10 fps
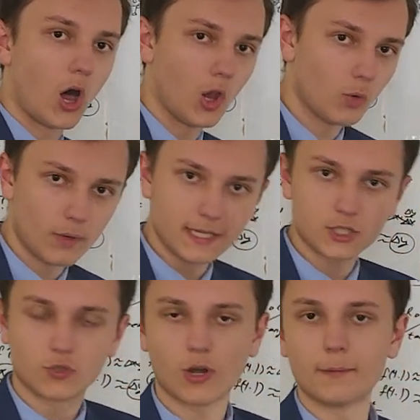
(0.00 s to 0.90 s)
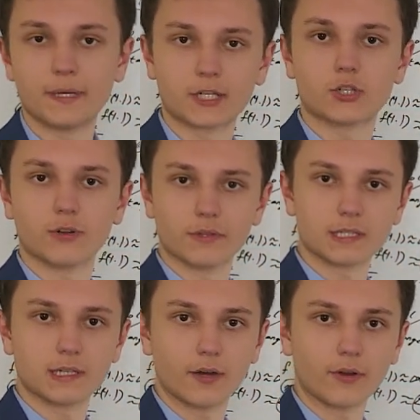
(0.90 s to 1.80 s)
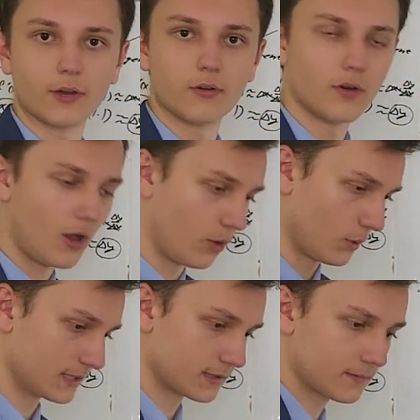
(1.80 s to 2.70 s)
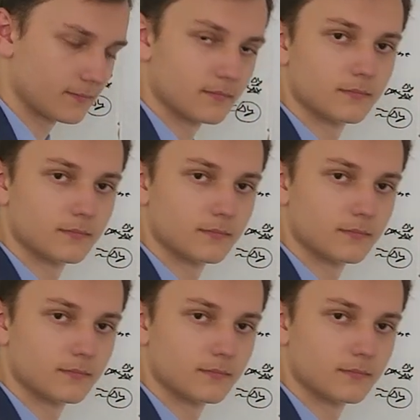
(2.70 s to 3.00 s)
always draw a picture of the scenario. Always.